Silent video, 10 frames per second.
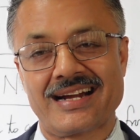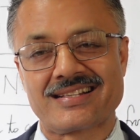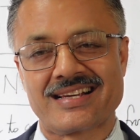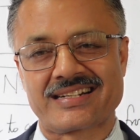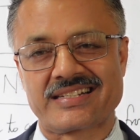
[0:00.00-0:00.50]

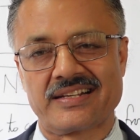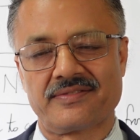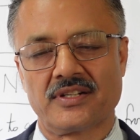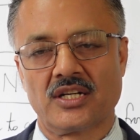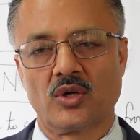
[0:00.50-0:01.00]
adjective
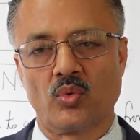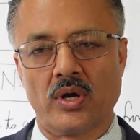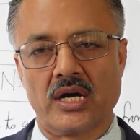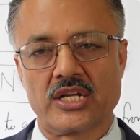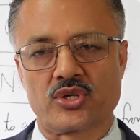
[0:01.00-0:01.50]

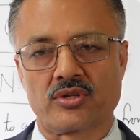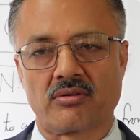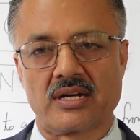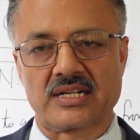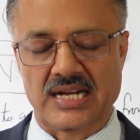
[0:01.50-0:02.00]
where he should
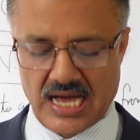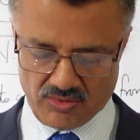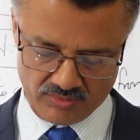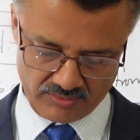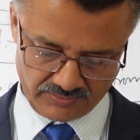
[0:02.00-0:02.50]
write a noun.